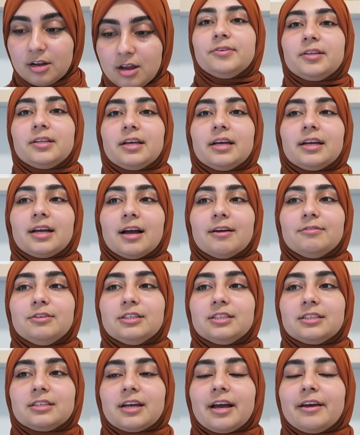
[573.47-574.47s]
I feel like I've
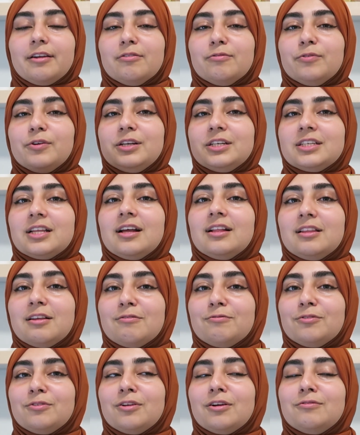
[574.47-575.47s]
just kind of reached that
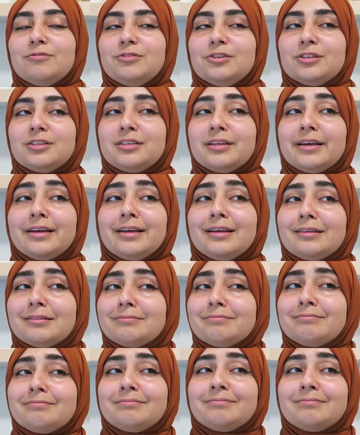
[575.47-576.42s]
level of just like